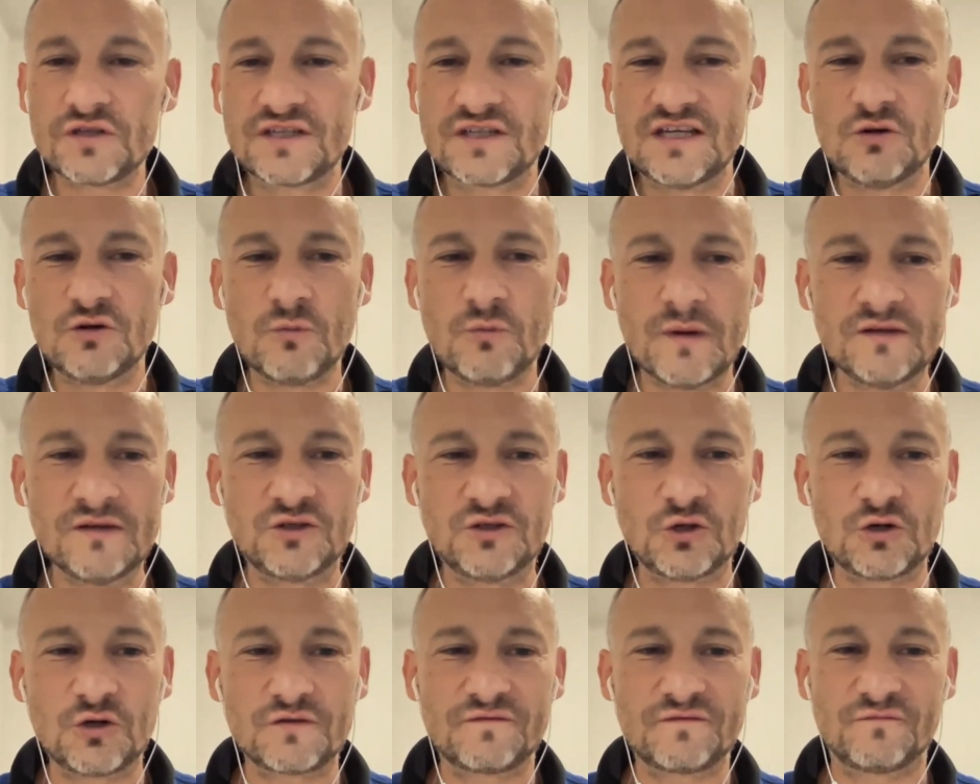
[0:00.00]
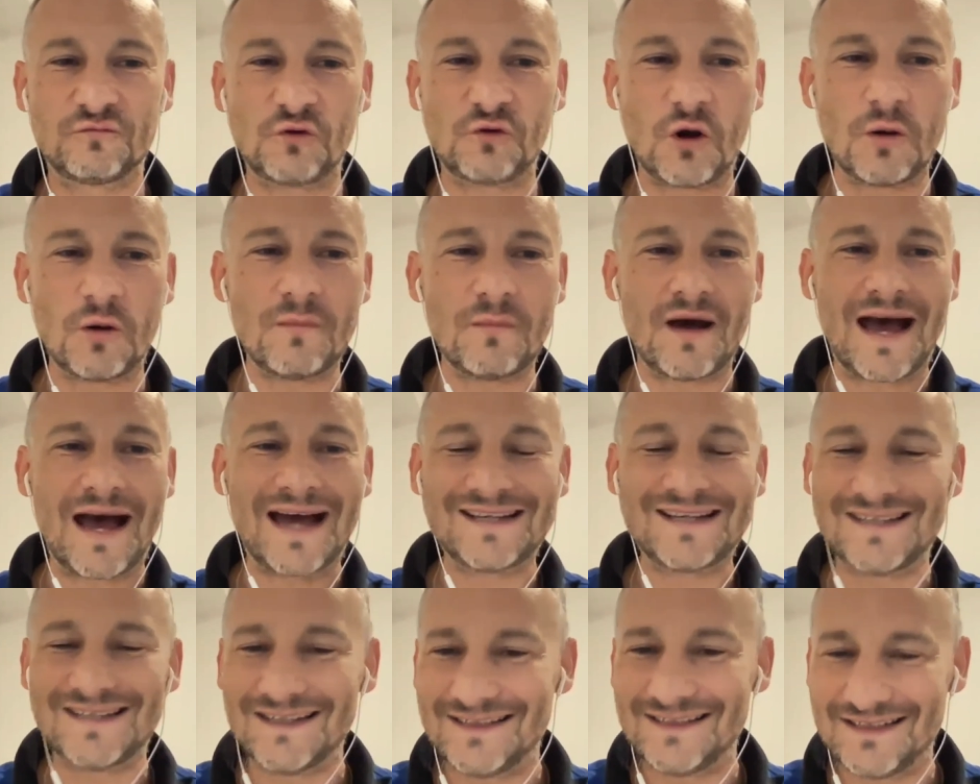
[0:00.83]
kilometers from
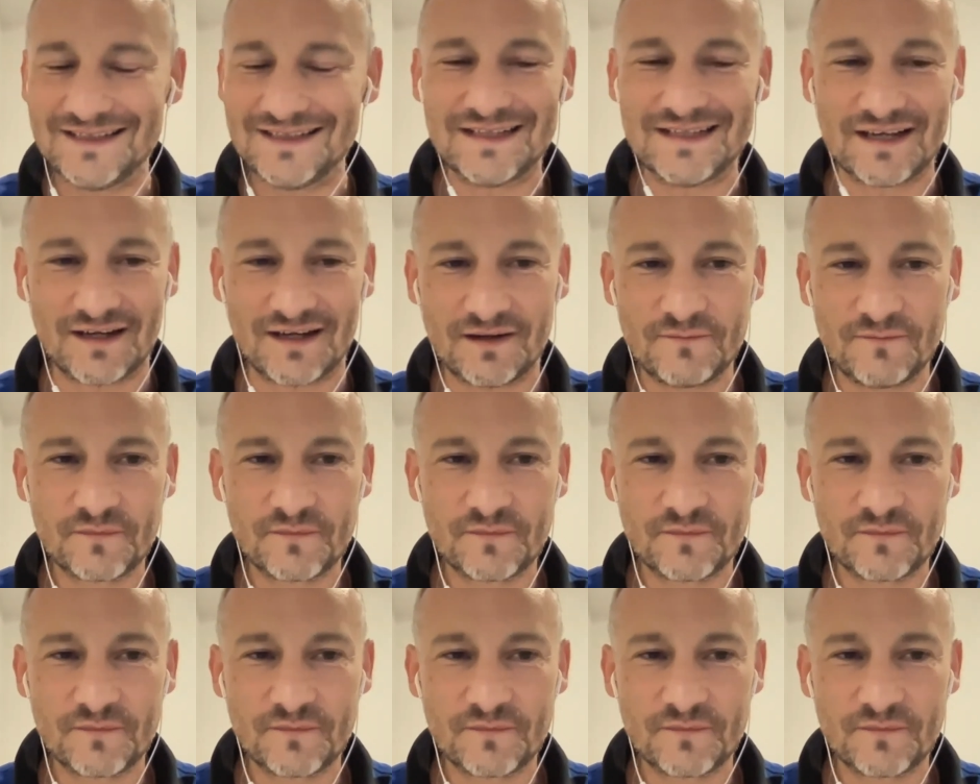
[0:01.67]
Argentina,